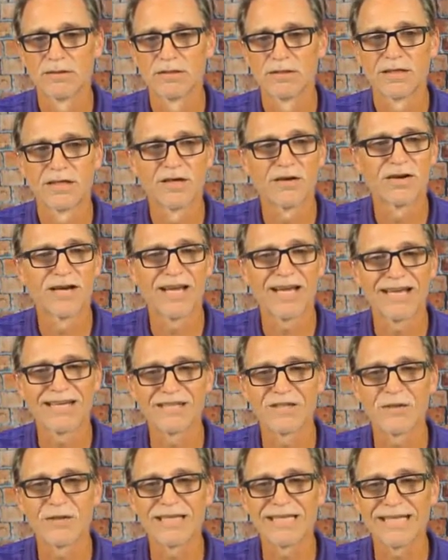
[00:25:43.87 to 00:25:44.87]
Okay,
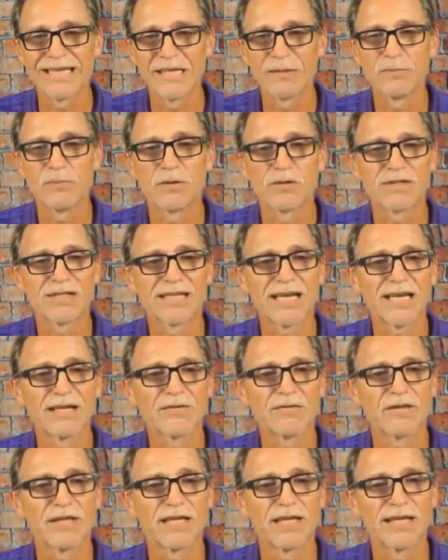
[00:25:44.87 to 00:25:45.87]
so on the input side of
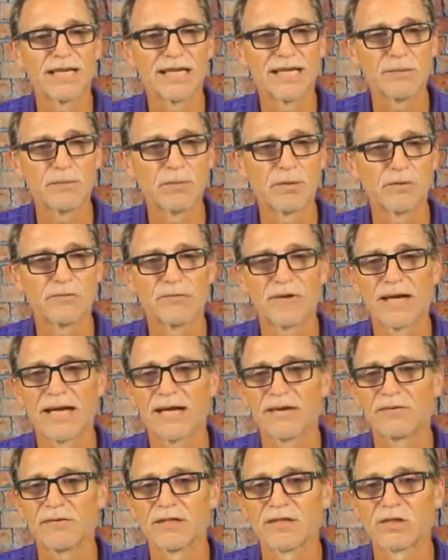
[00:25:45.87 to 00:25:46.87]
thing, input
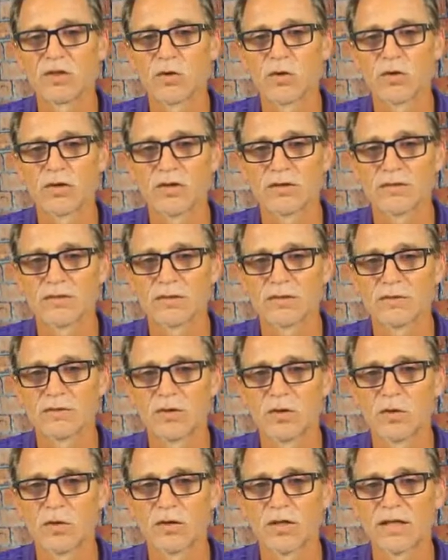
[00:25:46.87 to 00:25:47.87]
5 is
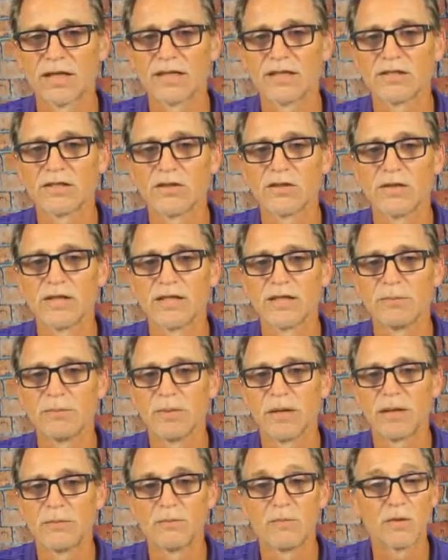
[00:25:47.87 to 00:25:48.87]
correlated to the
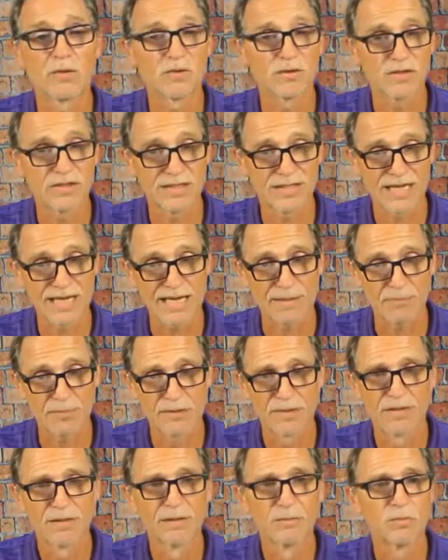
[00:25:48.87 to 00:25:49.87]
pump motor stop
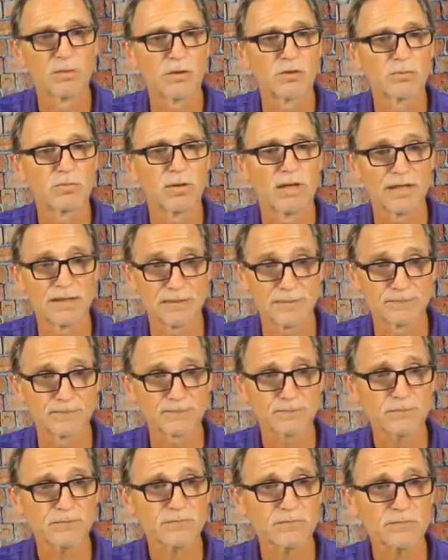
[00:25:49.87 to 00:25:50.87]
push button.
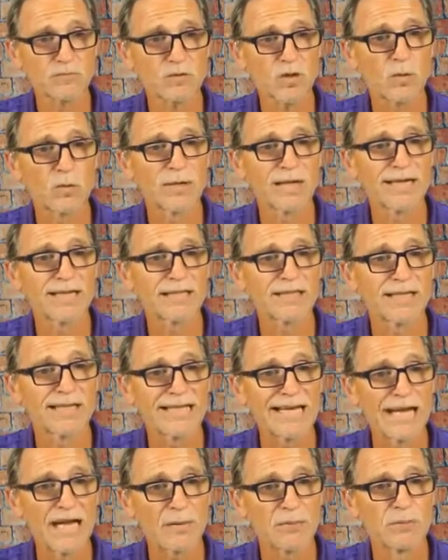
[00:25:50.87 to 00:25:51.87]
When I get to the
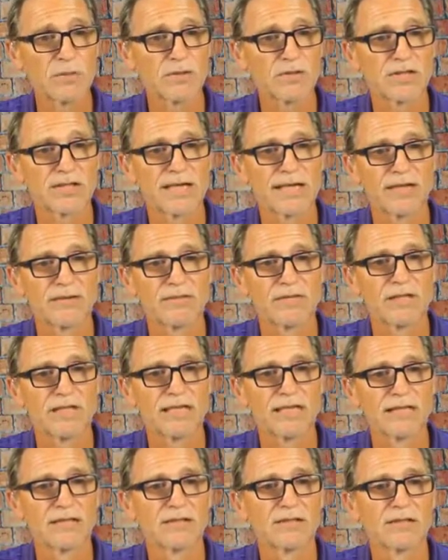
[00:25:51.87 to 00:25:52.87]
output side of
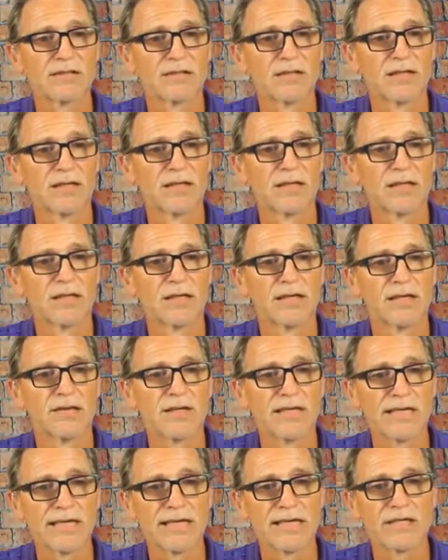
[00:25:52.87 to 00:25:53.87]
things,
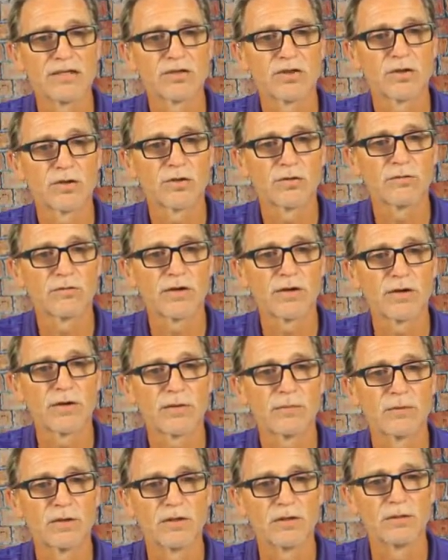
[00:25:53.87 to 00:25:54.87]
the internal
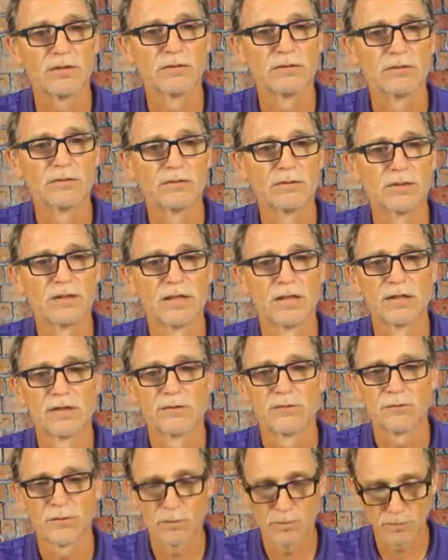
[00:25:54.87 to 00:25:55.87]
variable
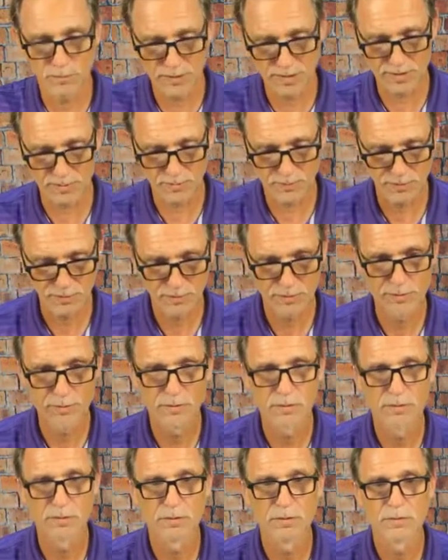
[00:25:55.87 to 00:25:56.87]
for pump
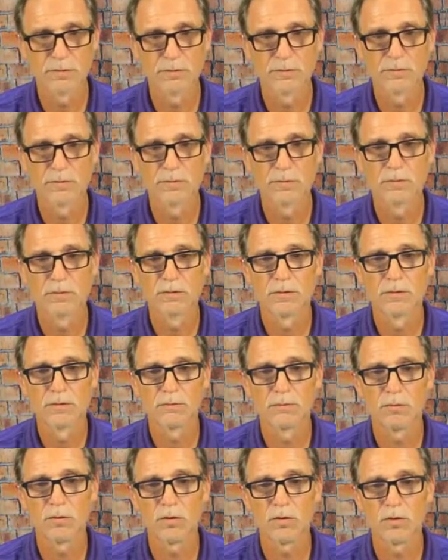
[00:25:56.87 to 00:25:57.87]

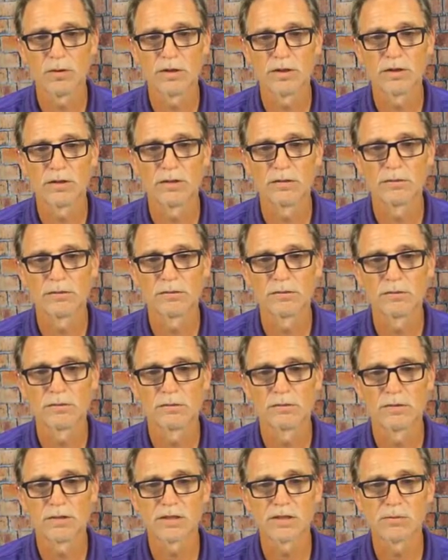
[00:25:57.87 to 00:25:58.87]
motor,
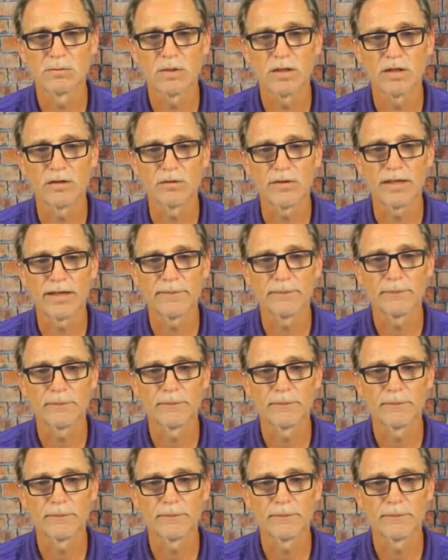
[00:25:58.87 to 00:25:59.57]
let's spell it right,